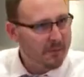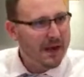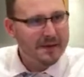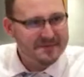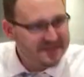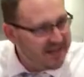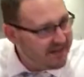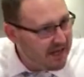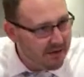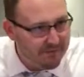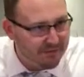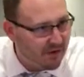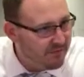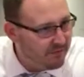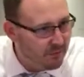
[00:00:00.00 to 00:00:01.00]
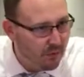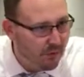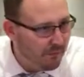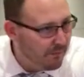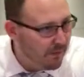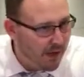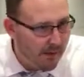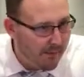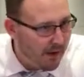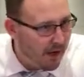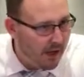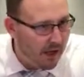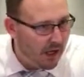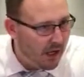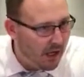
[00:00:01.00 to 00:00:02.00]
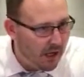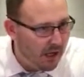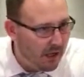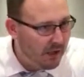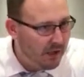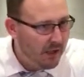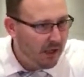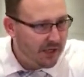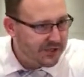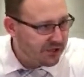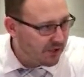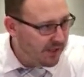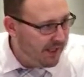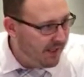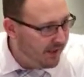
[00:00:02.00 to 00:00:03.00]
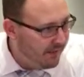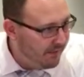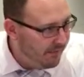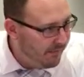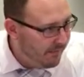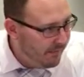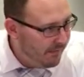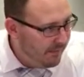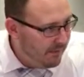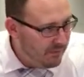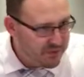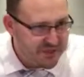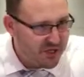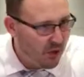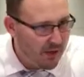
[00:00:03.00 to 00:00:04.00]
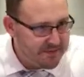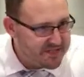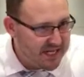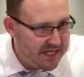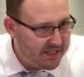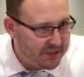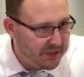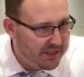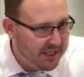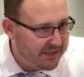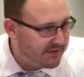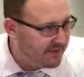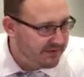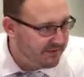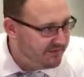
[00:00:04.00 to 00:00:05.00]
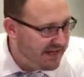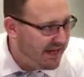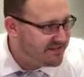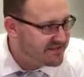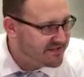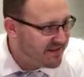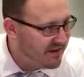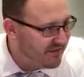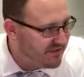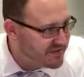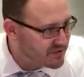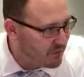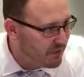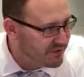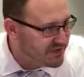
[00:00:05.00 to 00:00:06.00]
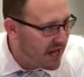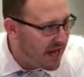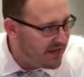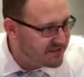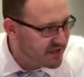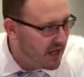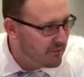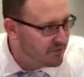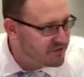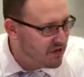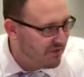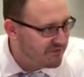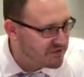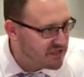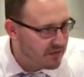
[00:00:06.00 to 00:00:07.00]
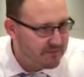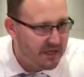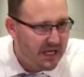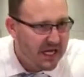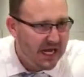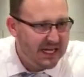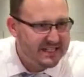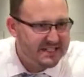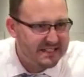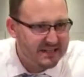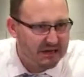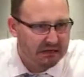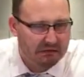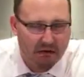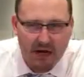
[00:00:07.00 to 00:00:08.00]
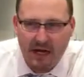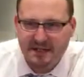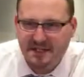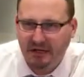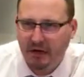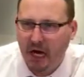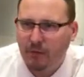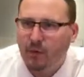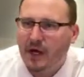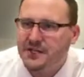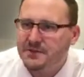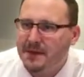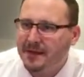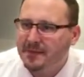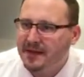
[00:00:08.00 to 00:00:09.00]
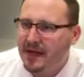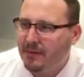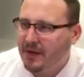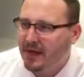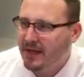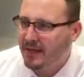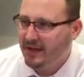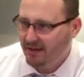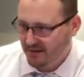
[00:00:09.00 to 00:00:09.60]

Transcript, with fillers: Branham sat down in front of a, uh, uh, uh, a tree. Was so upset he couldn't hit the dead center of the squirrel's eye. His gun was off or something. And he sat there and cried and said, God, why'd you make me that way?